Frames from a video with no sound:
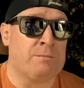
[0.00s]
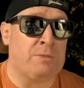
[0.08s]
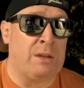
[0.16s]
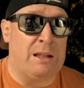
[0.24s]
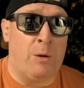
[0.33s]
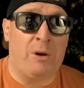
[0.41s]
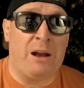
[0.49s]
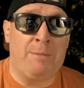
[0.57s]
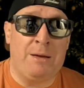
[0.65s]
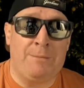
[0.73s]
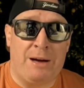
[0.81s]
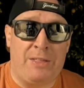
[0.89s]
Now what I
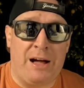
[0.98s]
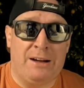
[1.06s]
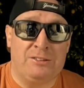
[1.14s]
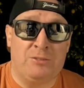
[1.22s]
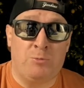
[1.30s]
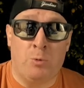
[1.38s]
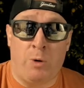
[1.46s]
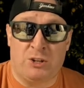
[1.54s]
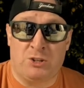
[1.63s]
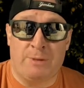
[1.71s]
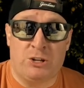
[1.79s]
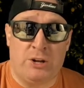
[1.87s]
mean by that is if you've been
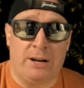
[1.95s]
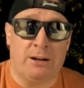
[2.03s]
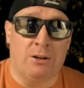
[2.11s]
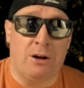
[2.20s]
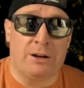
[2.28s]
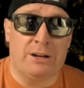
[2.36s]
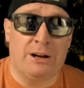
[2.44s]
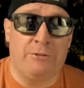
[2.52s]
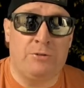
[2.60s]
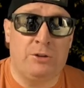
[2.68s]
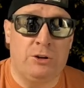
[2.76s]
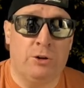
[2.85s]
watching my channel long
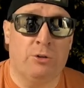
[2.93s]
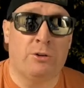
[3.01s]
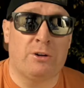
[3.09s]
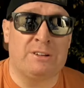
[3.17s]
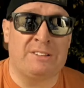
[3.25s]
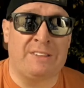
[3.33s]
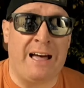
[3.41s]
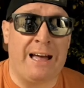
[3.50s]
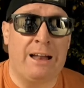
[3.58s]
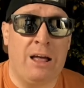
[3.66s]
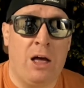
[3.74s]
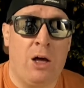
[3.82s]
enough, you'll notice
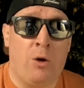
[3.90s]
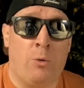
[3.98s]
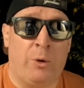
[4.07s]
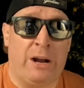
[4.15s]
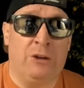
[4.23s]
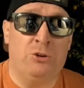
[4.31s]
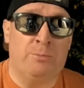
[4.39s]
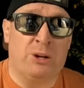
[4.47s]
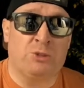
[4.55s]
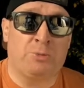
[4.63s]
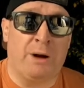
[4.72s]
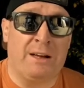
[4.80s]
that when I do
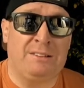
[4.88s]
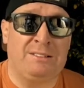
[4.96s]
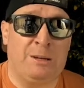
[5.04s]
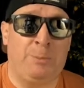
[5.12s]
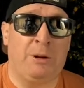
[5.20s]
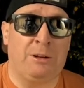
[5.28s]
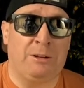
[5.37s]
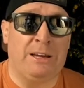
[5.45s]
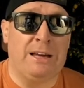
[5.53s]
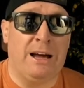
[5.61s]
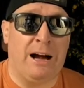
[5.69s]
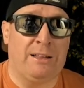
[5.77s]
bench press,
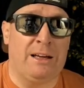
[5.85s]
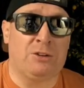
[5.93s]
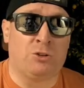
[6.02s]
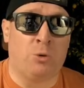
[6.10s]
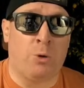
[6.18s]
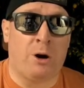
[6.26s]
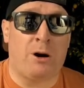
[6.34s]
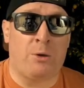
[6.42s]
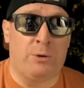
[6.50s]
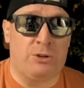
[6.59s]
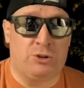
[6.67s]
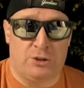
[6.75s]
typically I like to work
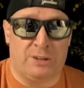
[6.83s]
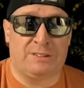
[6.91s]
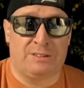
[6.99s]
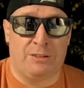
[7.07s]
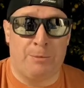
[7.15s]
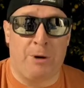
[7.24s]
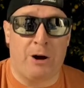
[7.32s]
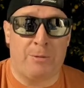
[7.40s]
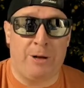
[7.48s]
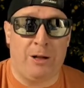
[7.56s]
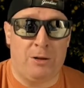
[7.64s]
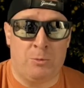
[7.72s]
with just the
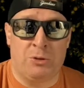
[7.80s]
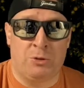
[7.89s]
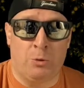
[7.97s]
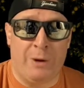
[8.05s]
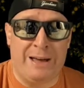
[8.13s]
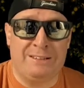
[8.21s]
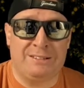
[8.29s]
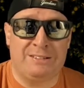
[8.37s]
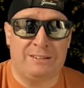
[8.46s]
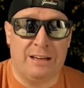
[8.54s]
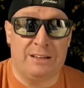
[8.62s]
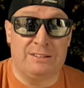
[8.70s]
barbell and with the
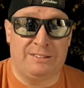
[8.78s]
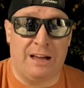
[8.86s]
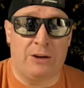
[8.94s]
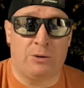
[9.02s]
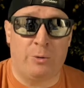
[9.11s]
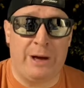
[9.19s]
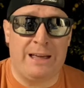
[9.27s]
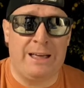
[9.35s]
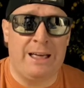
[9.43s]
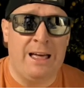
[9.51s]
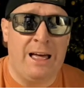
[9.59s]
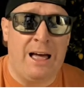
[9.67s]
weights in standard weight.
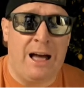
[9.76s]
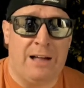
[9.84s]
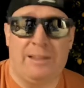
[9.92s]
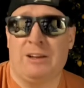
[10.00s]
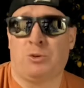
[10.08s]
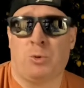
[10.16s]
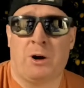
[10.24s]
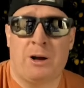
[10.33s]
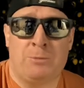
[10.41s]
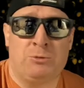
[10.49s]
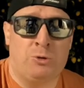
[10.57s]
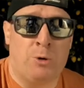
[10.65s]
I like to work
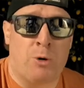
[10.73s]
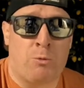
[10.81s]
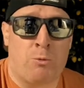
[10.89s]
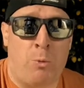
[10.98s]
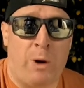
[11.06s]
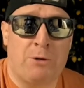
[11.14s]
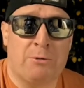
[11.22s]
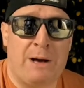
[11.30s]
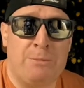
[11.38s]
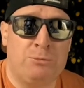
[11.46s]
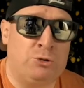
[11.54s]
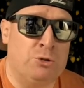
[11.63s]
up to a 1
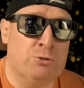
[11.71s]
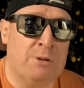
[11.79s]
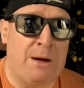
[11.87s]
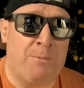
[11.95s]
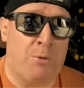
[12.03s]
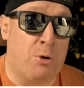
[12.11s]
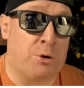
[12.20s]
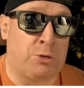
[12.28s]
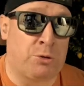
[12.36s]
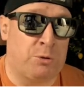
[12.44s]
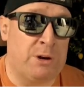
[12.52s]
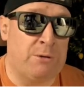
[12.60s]
rep, 2 rep, or
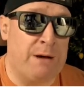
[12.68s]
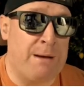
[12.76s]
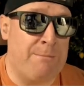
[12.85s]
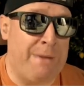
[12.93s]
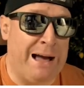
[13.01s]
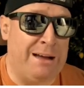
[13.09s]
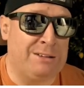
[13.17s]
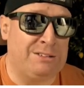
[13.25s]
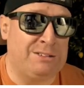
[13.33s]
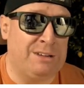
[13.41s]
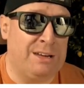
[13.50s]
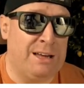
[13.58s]
3 rep max.